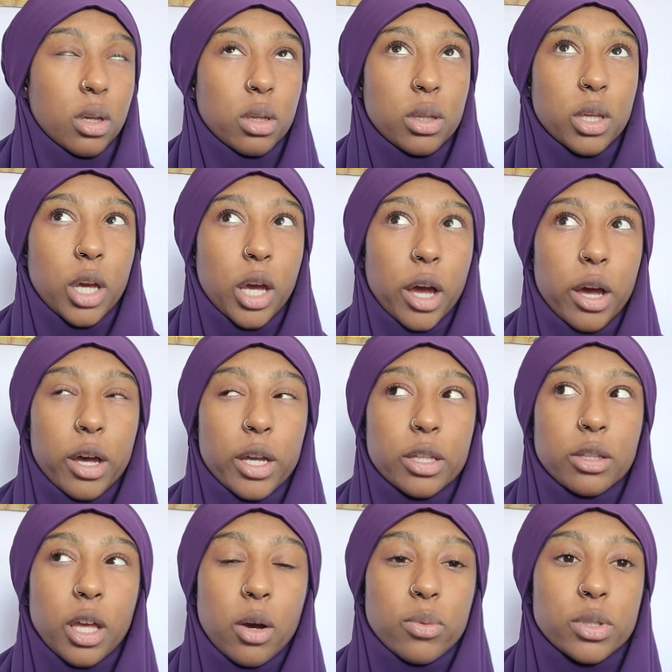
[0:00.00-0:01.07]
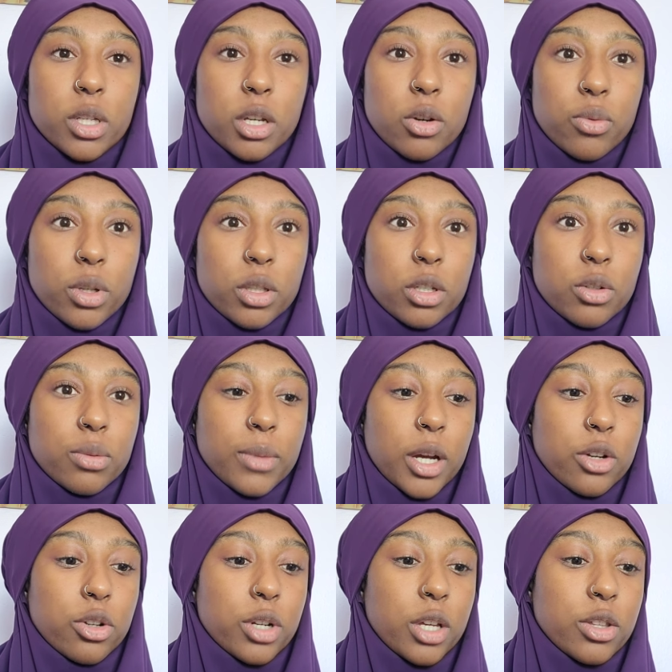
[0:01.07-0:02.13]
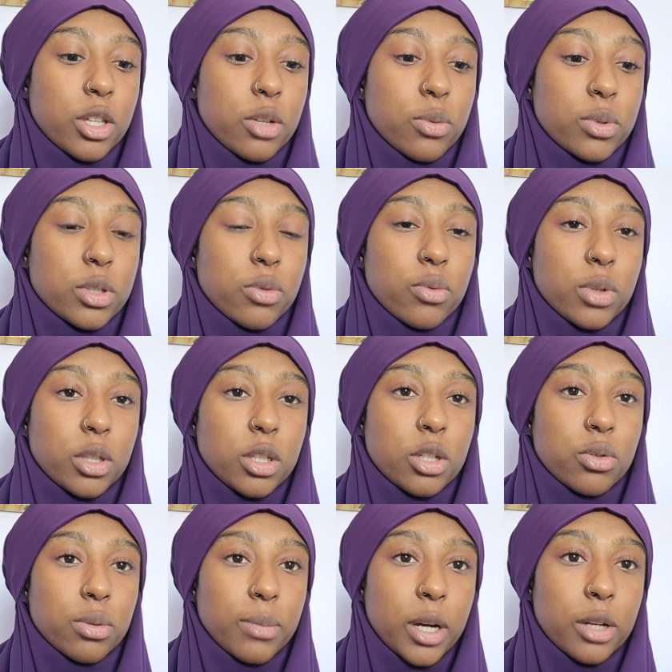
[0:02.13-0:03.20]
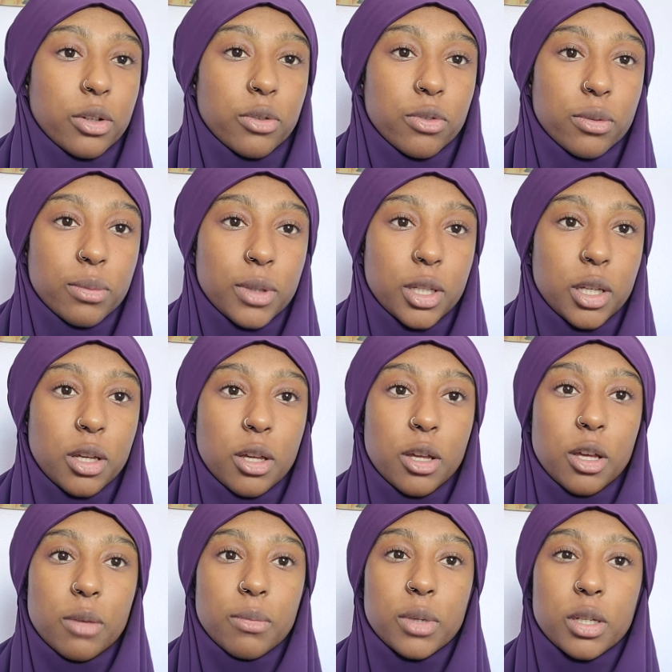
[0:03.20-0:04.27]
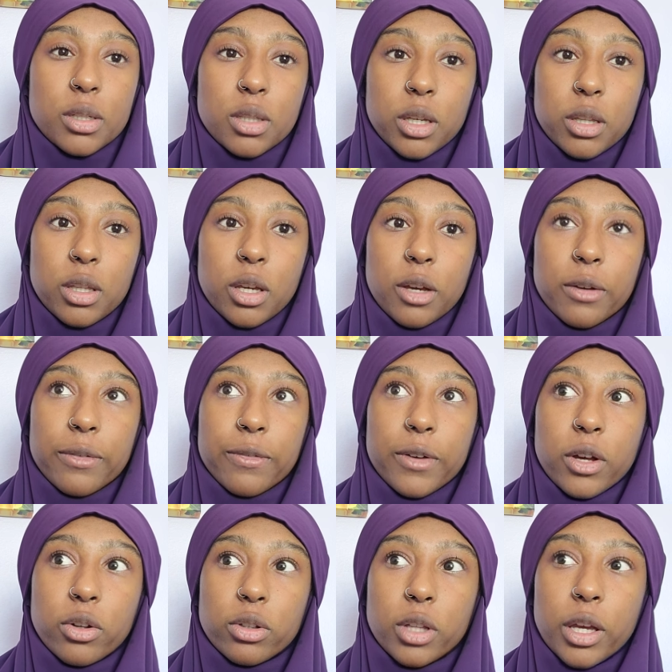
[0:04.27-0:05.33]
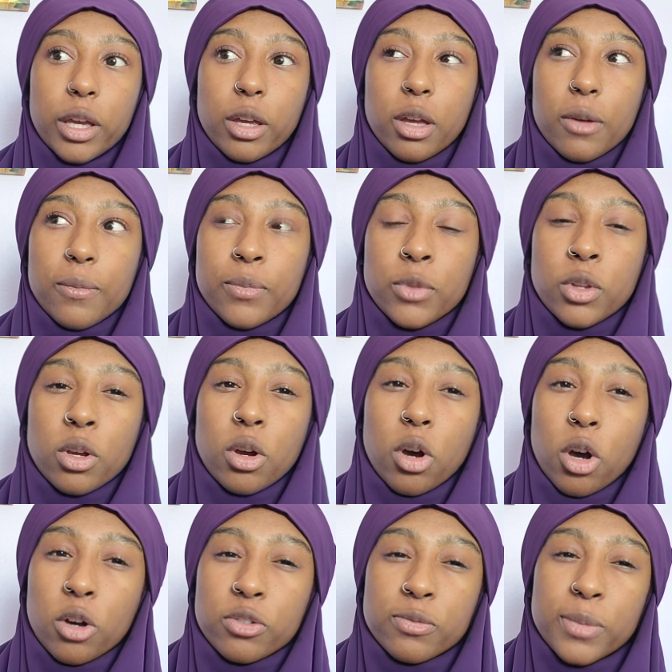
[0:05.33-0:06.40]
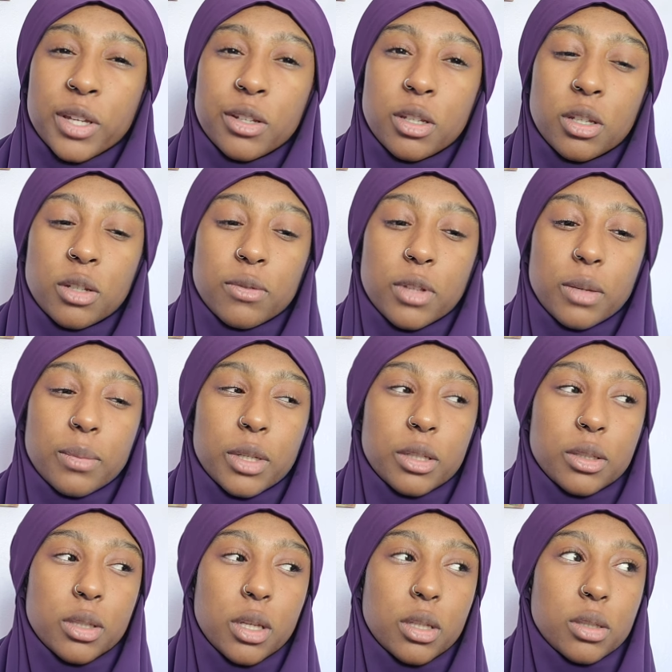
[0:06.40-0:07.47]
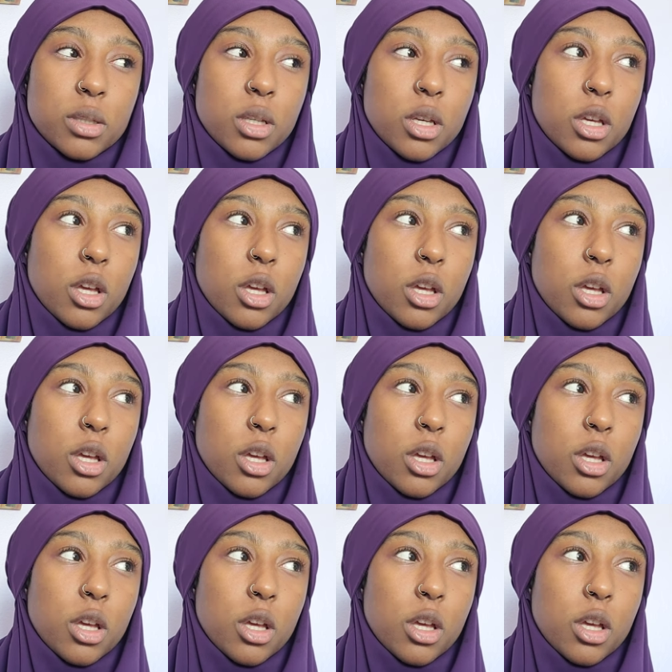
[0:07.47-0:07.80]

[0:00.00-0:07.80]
yeah, and that was, like, a really good reminder, and I think it was a really good reminder for me, because lately I felt, like, off my deen, if that makes sense.